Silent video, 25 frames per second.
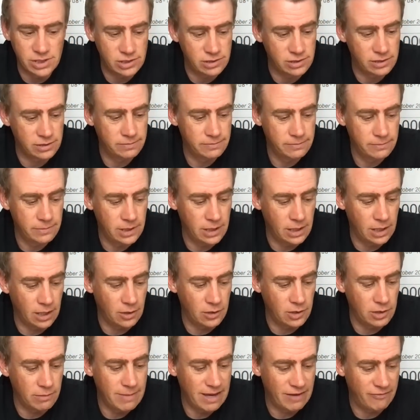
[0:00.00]
to, your
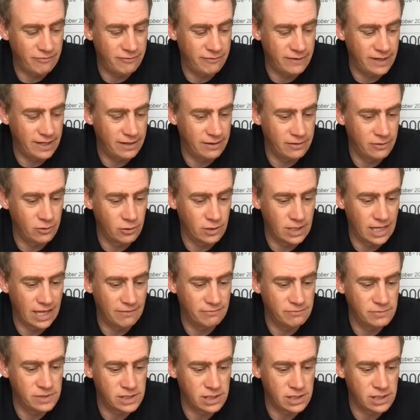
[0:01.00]
method feeder hook length.